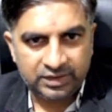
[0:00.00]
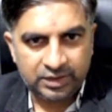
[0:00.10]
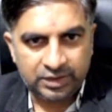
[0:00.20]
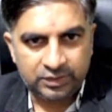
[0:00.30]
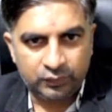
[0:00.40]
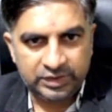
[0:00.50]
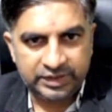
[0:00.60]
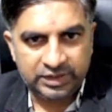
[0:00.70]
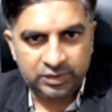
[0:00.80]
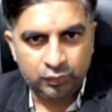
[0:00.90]
and you will
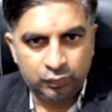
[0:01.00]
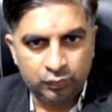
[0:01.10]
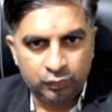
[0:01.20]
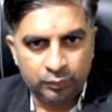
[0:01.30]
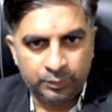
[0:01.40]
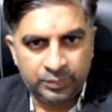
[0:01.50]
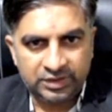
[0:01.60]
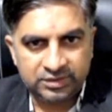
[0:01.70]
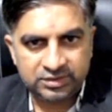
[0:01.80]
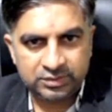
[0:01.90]
get u
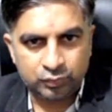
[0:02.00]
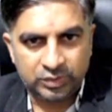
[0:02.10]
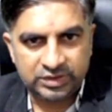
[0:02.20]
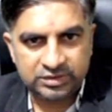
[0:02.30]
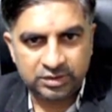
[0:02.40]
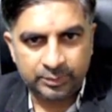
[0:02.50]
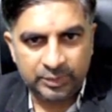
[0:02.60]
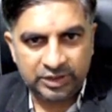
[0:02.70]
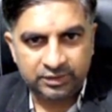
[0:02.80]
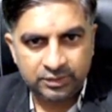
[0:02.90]
plus 2 as the
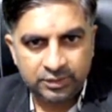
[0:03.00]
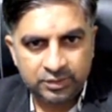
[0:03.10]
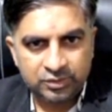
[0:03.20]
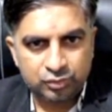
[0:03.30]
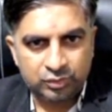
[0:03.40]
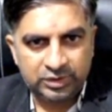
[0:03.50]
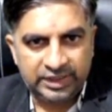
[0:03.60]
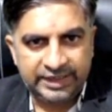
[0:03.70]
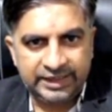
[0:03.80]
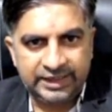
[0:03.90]
remaining. So
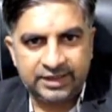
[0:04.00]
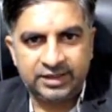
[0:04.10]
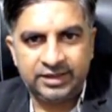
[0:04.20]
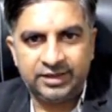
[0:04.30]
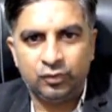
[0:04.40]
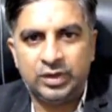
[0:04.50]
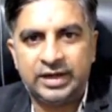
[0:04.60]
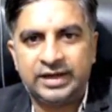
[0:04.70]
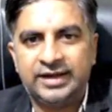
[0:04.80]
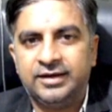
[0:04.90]
directly you are
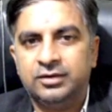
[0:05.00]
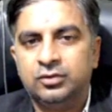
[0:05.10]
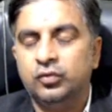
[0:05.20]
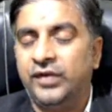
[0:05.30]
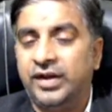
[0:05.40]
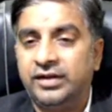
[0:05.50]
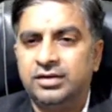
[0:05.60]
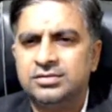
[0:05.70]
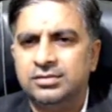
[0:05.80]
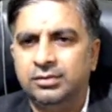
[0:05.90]
getting 2
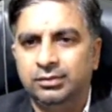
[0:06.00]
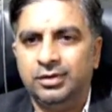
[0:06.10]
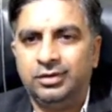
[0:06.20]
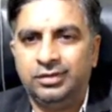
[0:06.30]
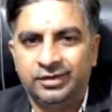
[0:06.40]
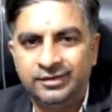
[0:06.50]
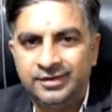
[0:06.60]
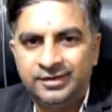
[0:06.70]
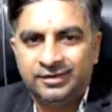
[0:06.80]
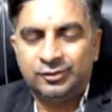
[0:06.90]
factors, nothing
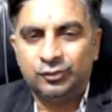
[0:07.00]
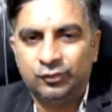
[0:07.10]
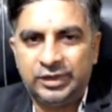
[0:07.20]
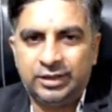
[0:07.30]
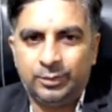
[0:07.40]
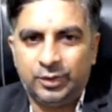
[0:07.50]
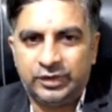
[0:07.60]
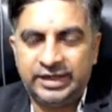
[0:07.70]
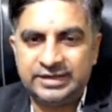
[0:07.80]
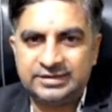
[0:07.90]
to worry about
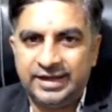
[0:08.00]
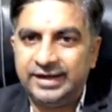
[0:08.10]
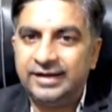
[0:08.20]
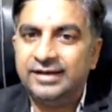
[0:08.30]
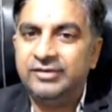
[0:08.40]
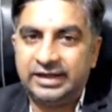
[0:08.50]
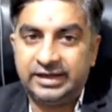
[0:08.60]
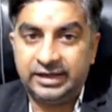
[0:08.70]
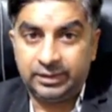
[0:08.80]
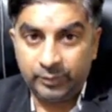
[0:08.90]
guys, directly we are
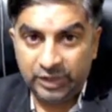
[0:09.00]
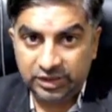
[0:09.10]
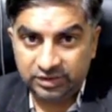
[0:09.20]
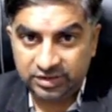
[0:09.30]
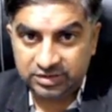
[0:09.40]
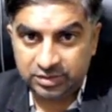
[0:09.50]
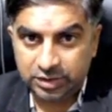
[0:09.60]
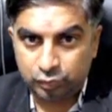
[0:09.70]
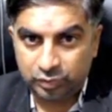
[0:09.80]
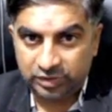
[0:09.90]
getting. But in this
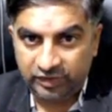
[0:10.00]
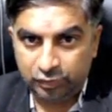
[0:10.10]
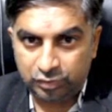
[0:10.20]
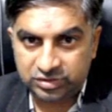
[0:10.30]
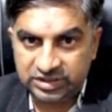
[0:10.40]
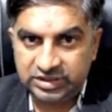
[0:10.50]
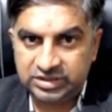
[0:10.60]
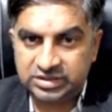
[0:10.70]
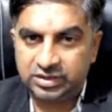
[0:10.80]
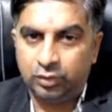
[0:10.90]
case only, when your C is
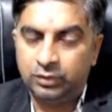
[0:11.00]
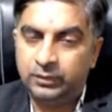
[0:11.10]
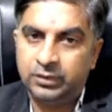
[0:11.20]
0,